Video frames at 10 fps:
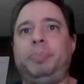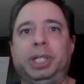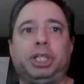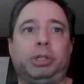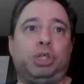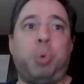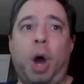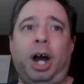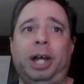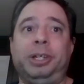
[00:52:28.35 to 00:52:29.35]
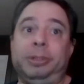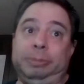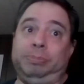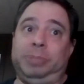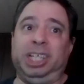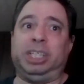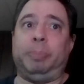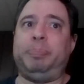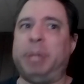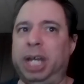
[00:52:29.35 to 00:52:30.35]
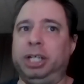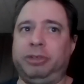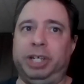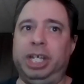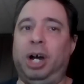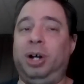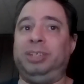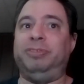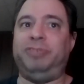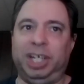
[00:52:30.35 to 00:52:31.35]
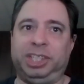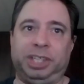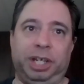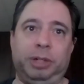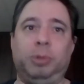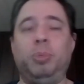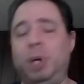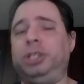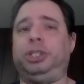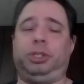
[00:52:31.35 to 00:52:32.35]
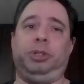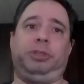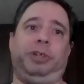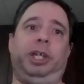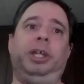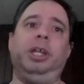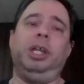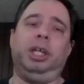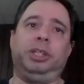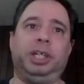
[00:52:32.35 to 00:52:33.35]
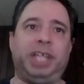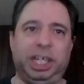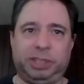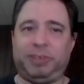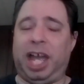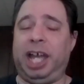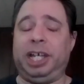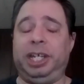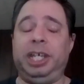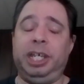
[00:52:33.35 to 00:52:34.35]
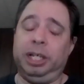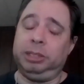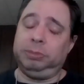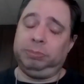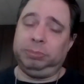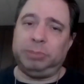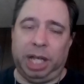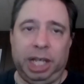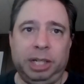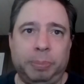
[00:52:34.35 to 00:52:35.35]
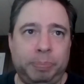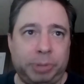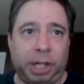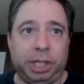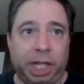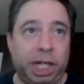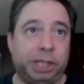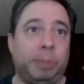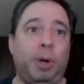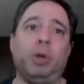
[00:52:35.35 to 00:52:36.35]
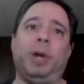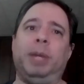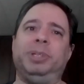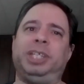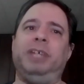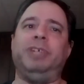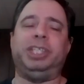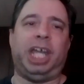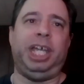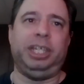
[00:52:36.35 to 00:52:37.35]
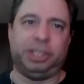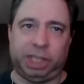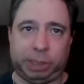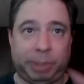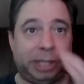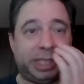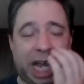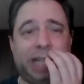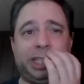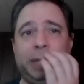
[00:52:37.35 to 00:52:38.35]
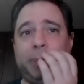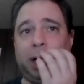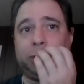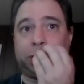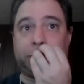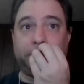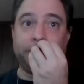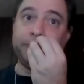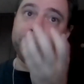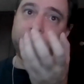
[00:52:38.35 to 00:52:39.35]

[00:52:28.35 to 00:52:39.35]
Bishop Kaun Here's some pedigree on Vincent. One, two, three. The Gates of Agony and Brian Cage. The Mogul Embassy retained the six-man tag team belts